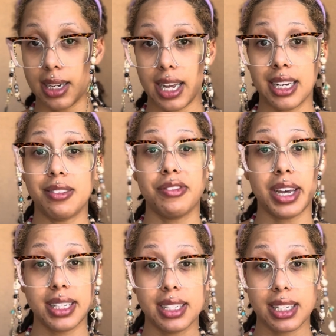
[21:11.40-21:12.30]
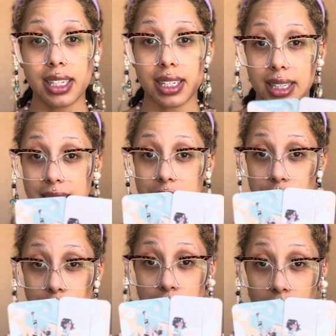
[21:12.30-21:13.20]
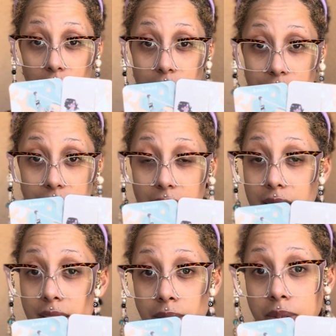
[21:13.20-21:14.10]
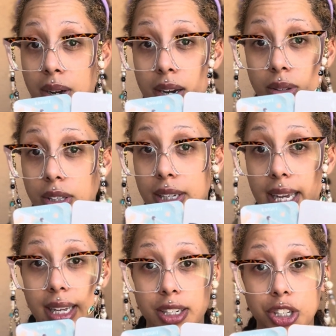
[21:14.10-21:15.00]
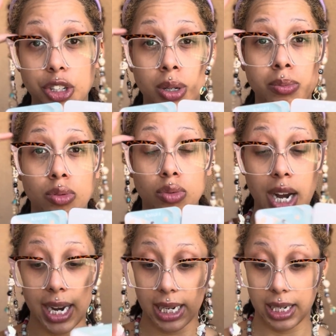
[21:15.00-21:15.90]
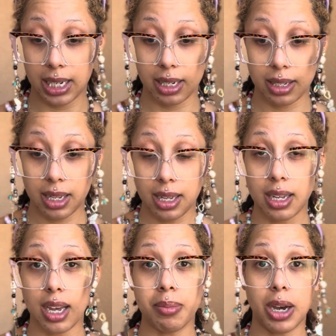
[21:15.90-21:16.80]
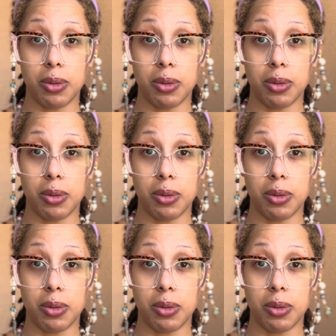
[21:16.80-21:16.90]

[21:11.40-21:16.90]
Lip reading: and invest it, these two cards are telling you gotta look into your brain about